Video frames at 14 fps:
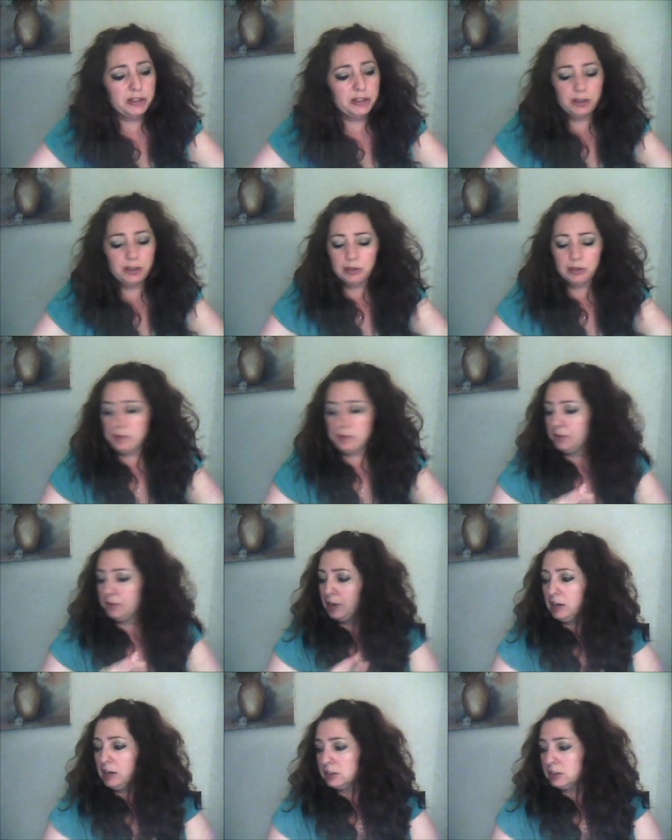to do some of
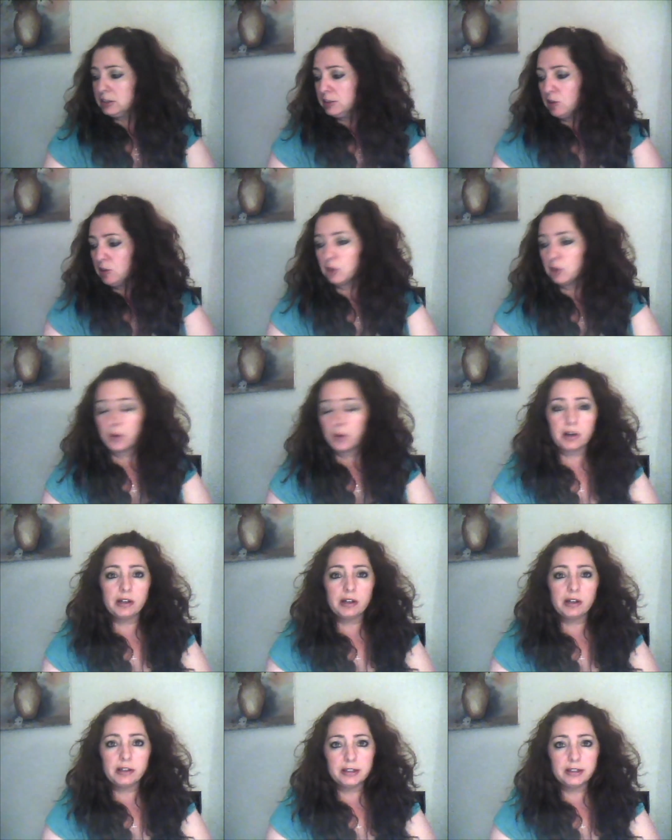Goddess's artwork
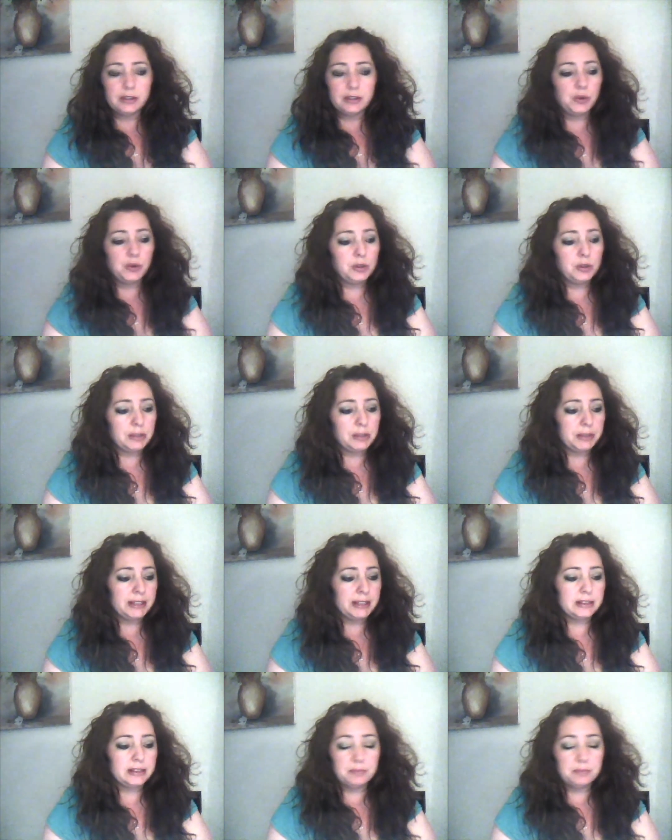on some of these
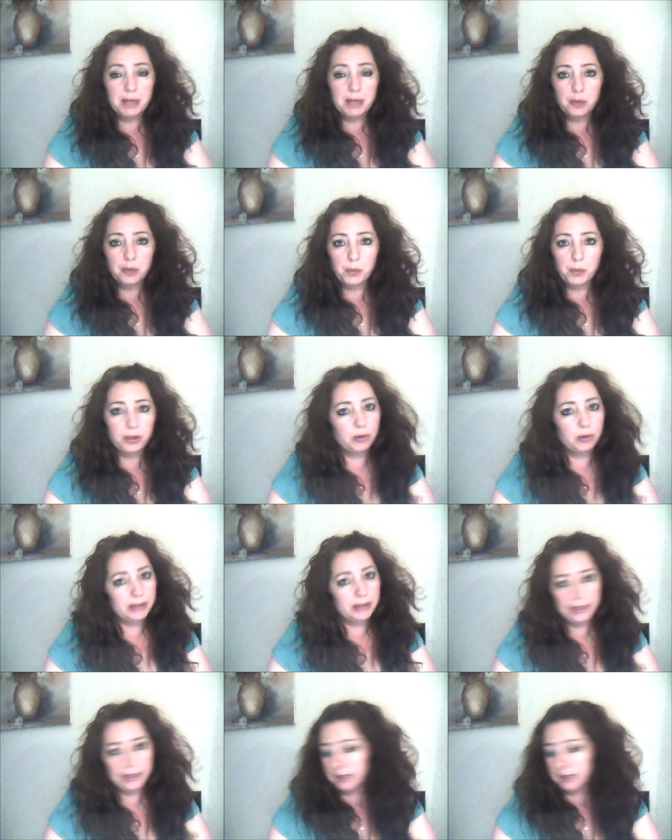and make window
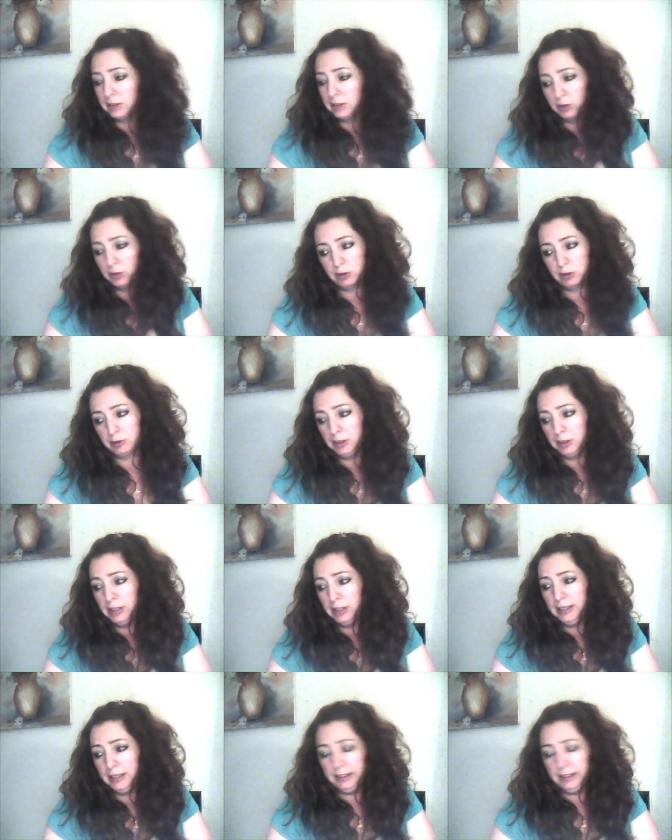clings or
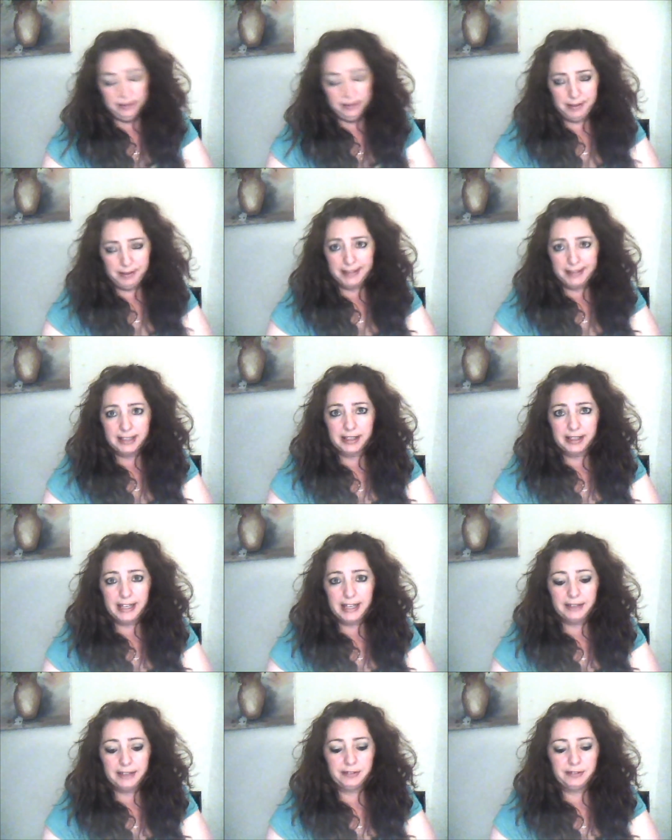things like that
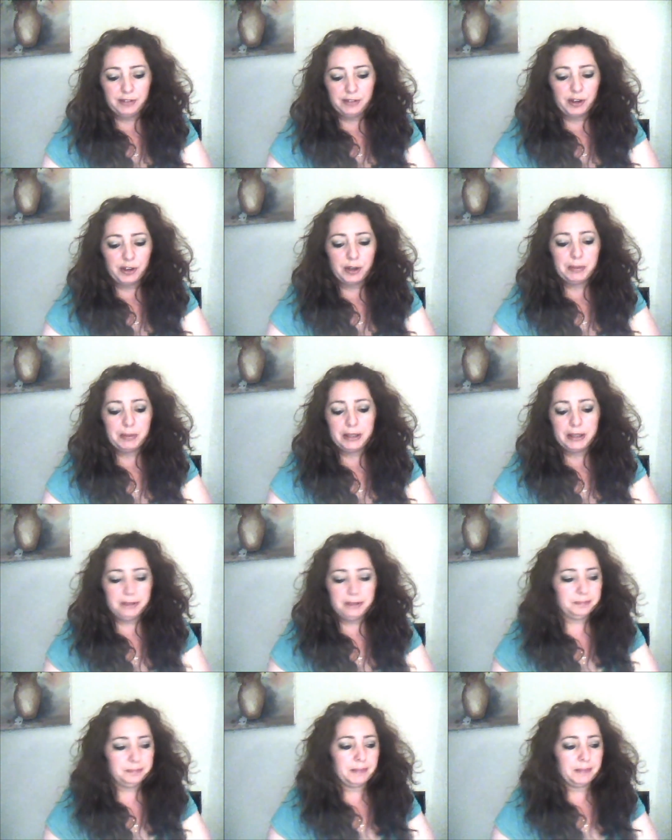for her, but um,
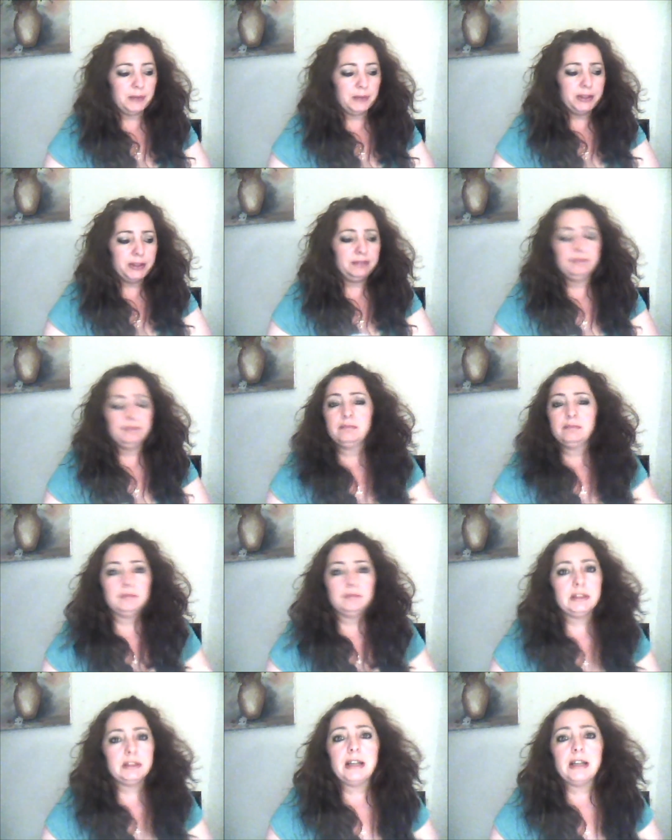we didn't
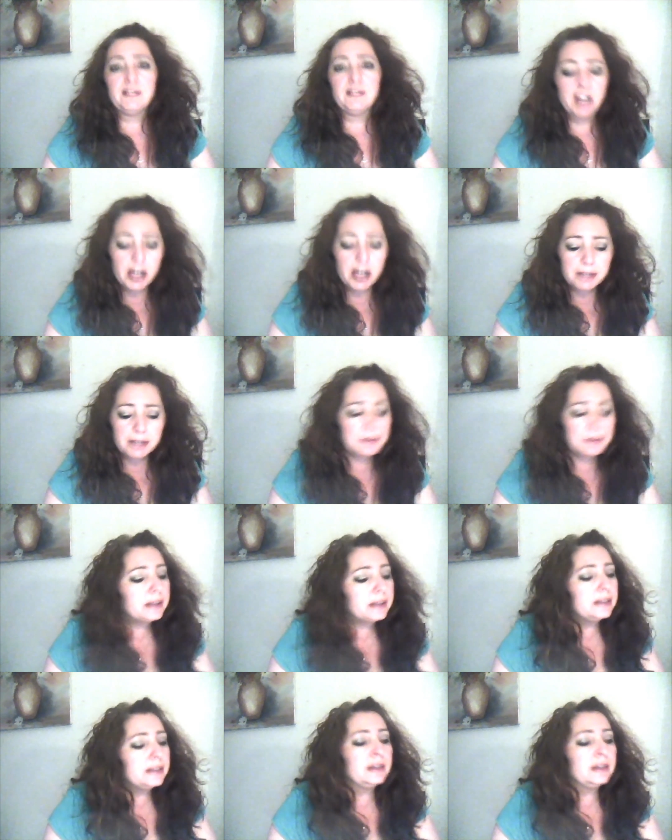have time
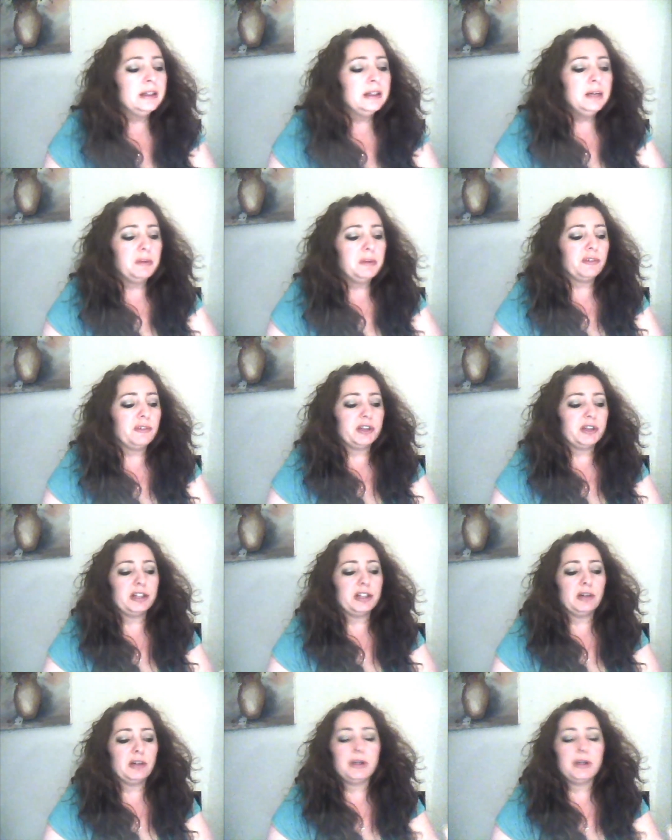and before you know
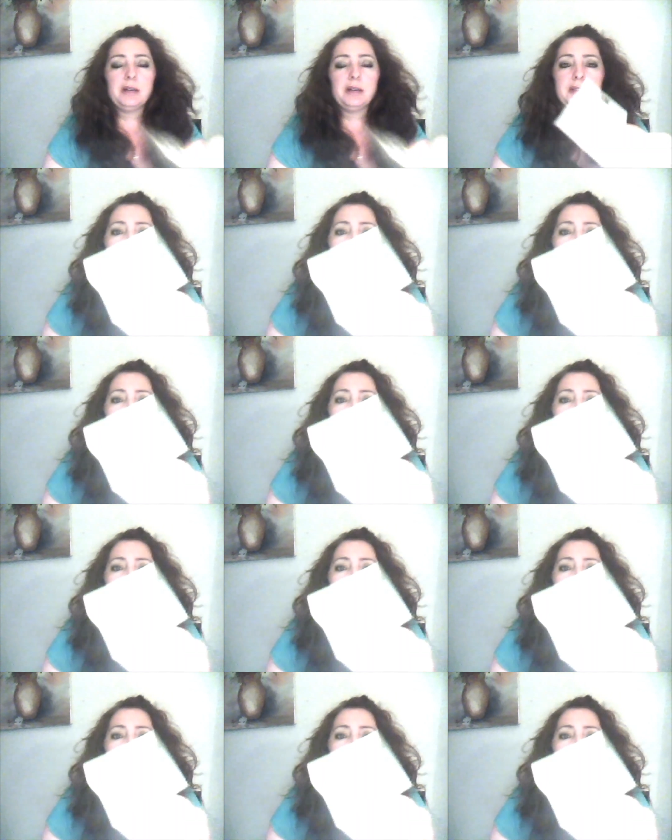it, I was